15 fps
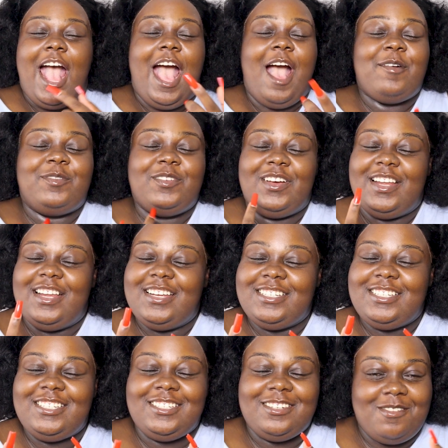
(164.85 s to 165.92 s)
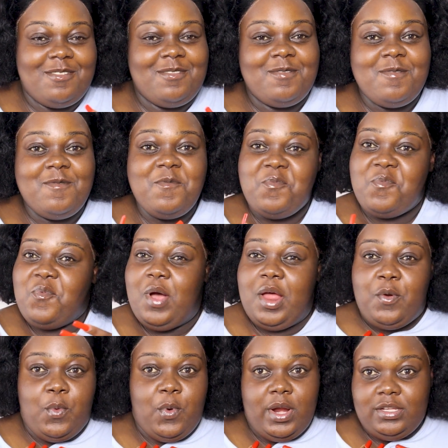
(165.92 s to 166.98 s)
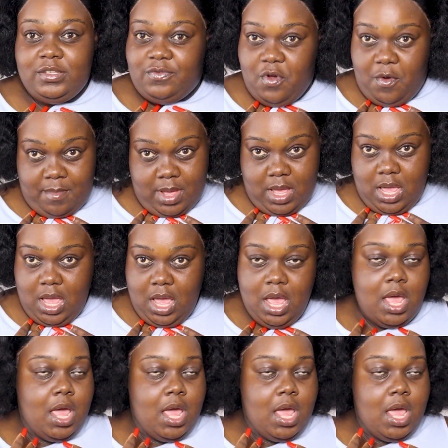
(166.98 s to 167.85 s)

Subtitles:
I'm gonna show you what works for me